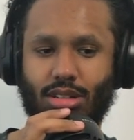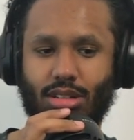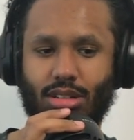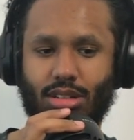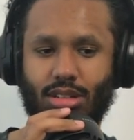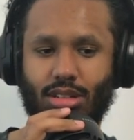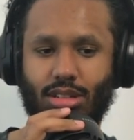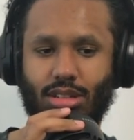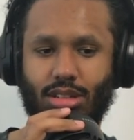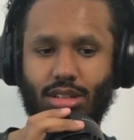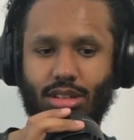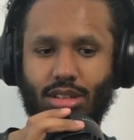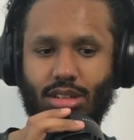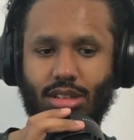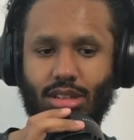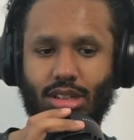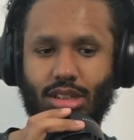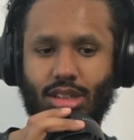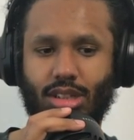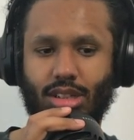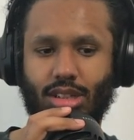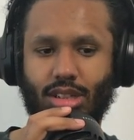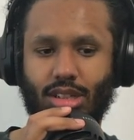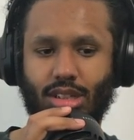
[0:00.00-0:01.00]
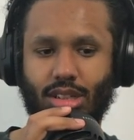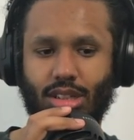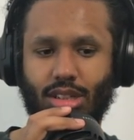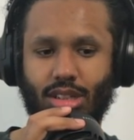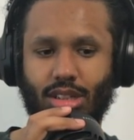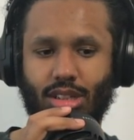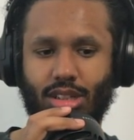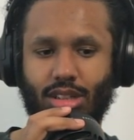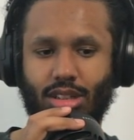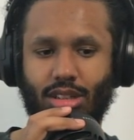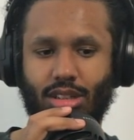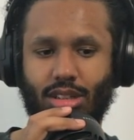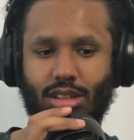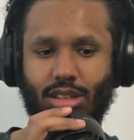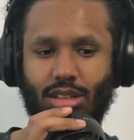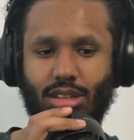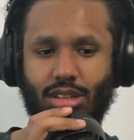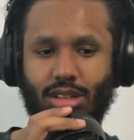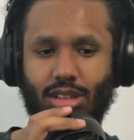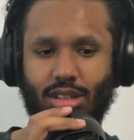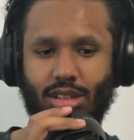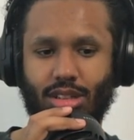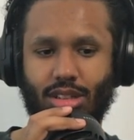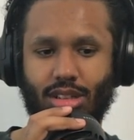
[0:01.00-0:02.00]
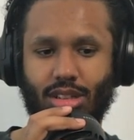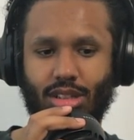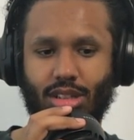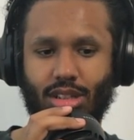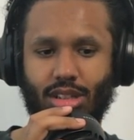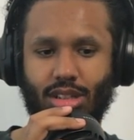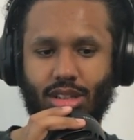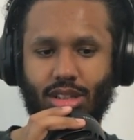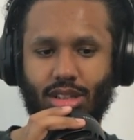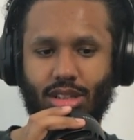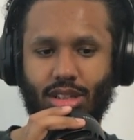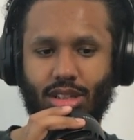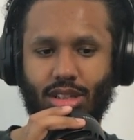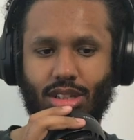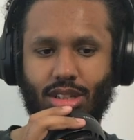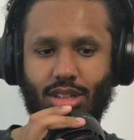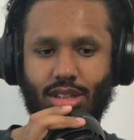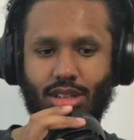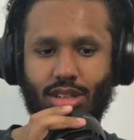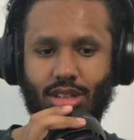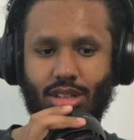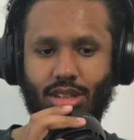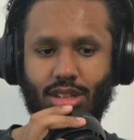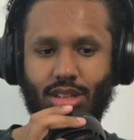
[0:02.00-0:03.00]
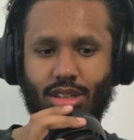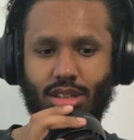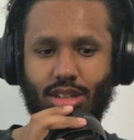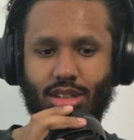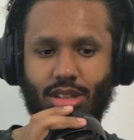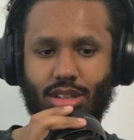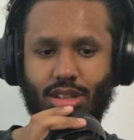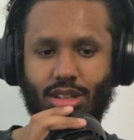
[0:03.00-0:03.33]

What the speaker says: No one is speaking in this clip.